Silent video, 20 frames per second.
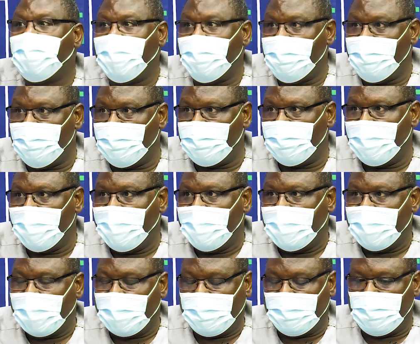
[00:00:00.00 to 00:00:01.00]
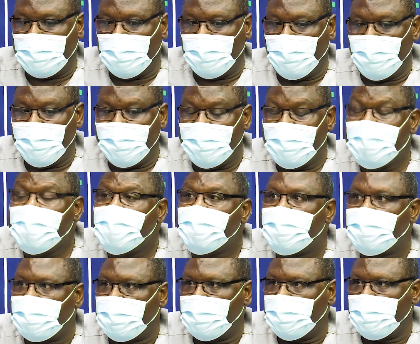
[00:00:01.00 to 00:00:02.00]
believe that we
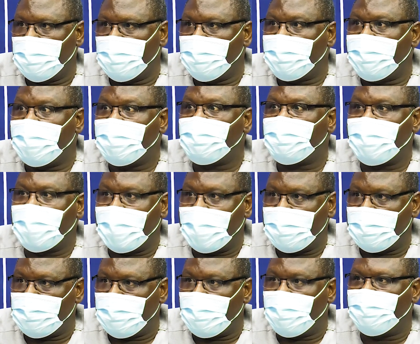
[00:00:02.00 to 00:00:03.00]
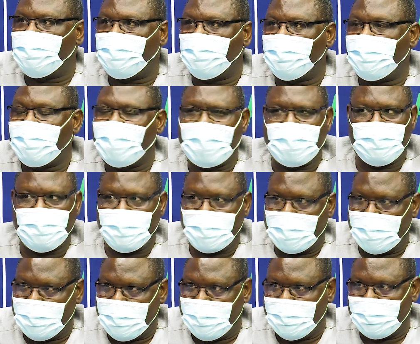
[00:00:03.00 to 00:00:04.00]
need to take charge of
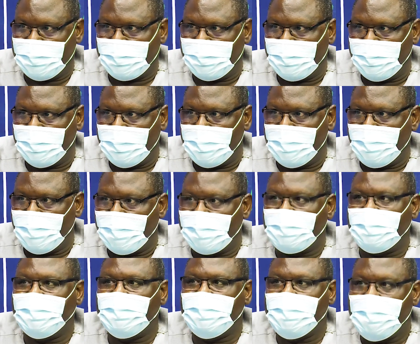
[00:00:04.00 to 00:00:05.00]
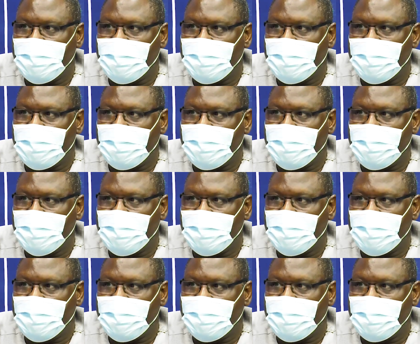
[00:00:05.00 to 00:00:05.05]
national needs. What the